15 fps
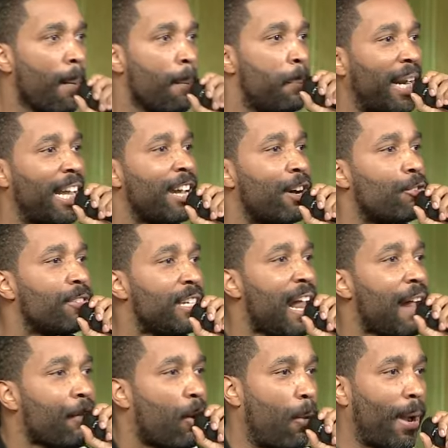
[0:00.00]
but he'll
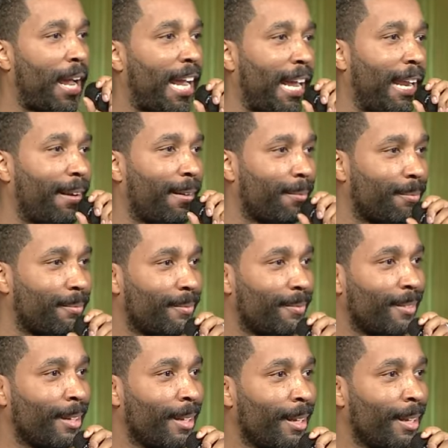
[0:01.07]
never win
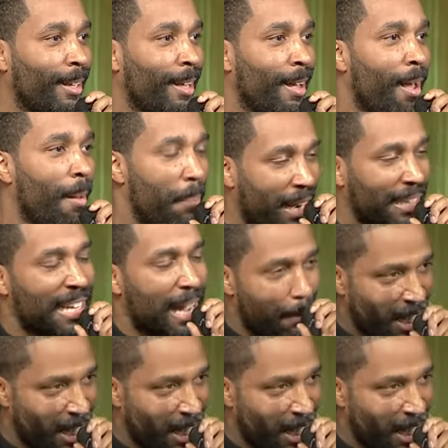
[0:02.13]
because I'm